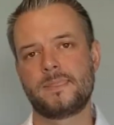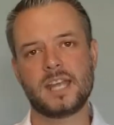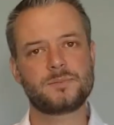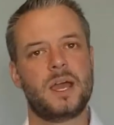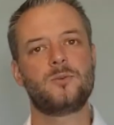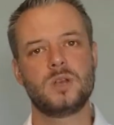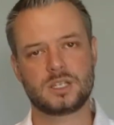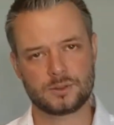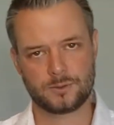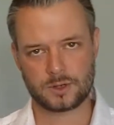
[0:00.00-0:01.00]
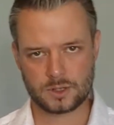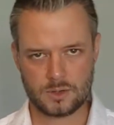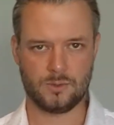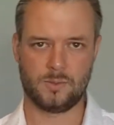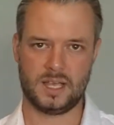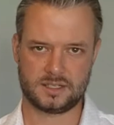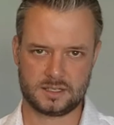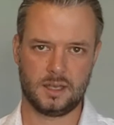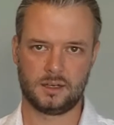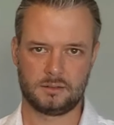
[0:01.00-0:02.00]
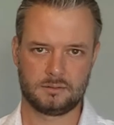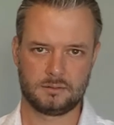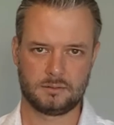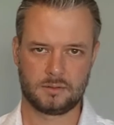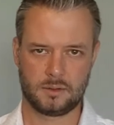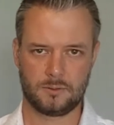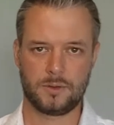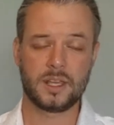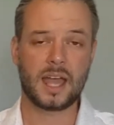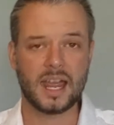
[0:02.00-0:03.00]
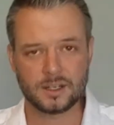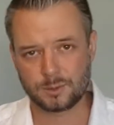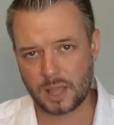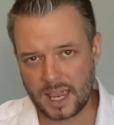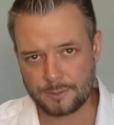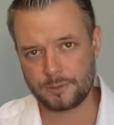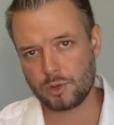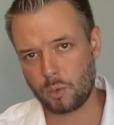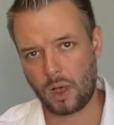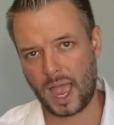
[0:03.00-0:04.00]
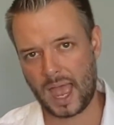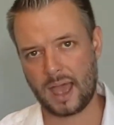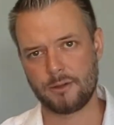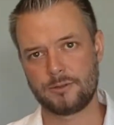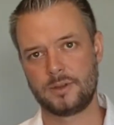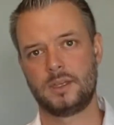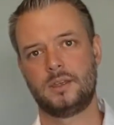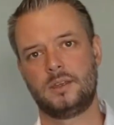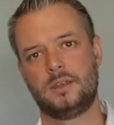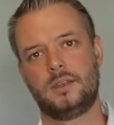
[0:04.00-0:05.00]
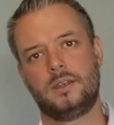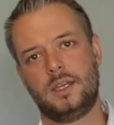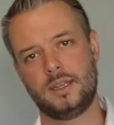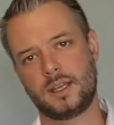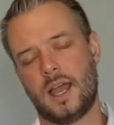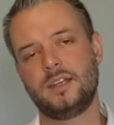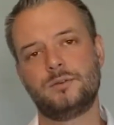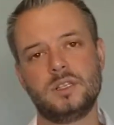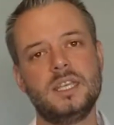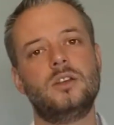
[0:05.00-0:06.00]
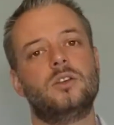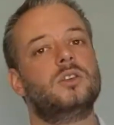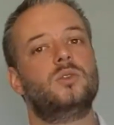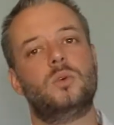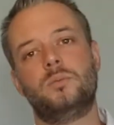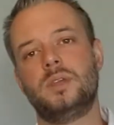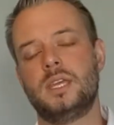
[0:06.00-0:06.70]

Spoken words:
That's my wish for you, my son, for the kind of life you will have and the kind of leader you will